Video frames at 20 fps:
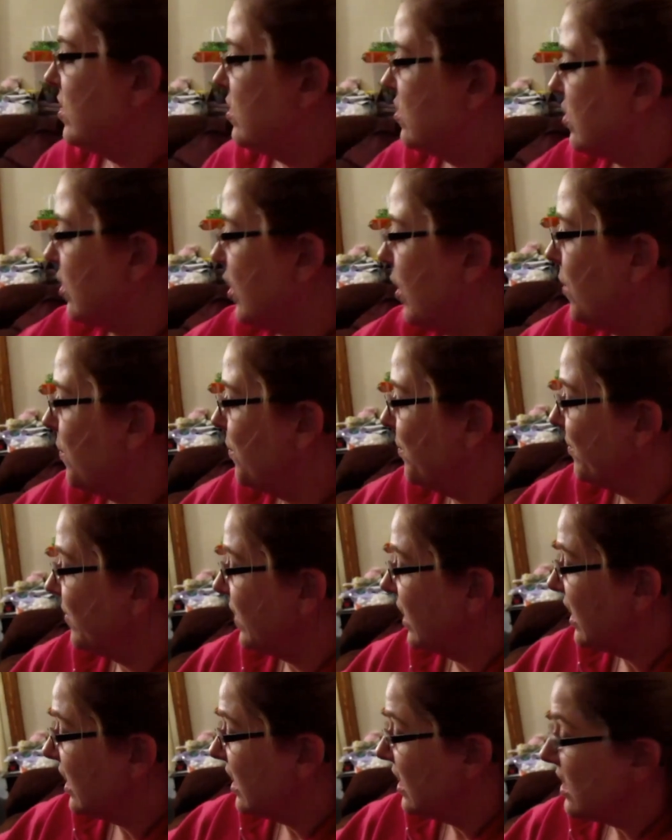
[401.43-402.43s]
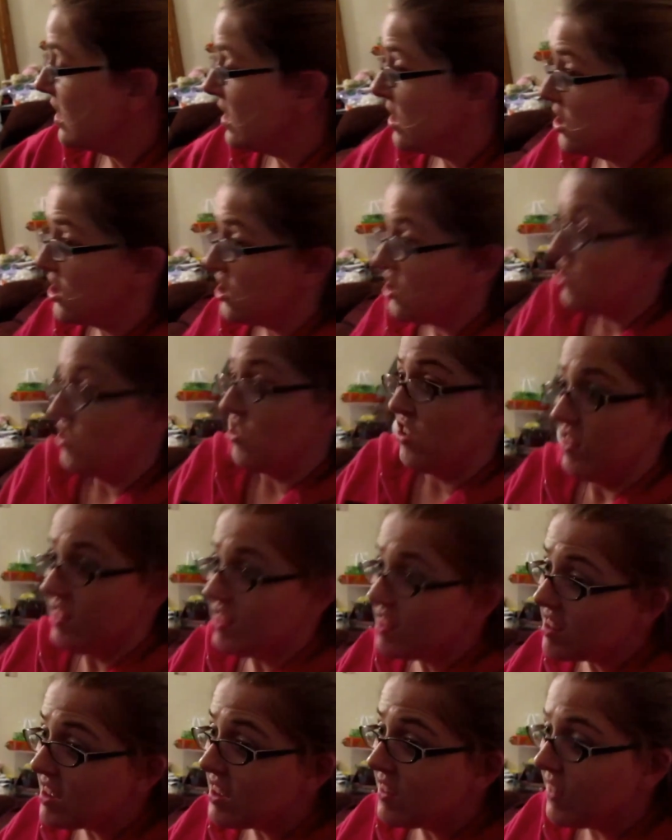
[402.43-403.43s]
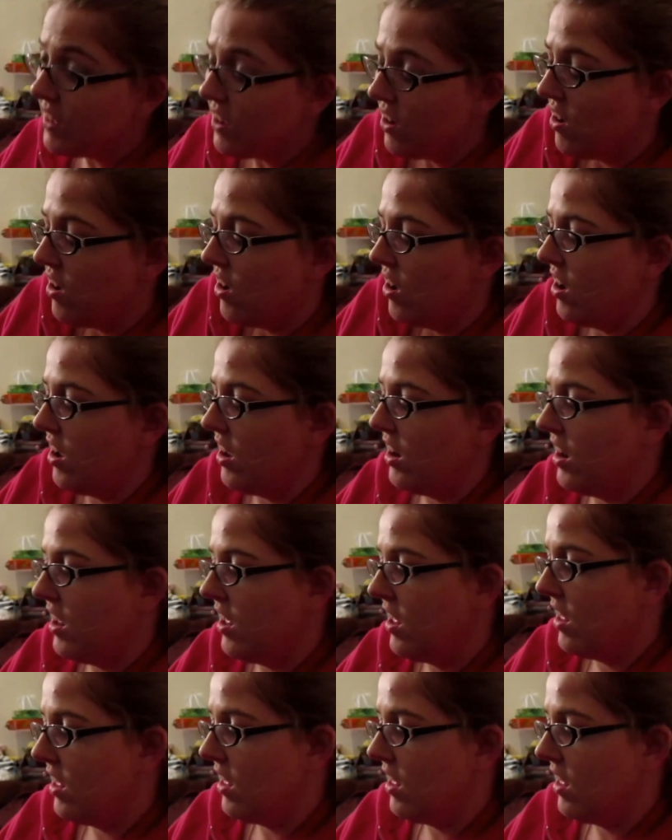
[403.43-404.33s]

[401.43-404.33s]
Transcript: So turn the TV on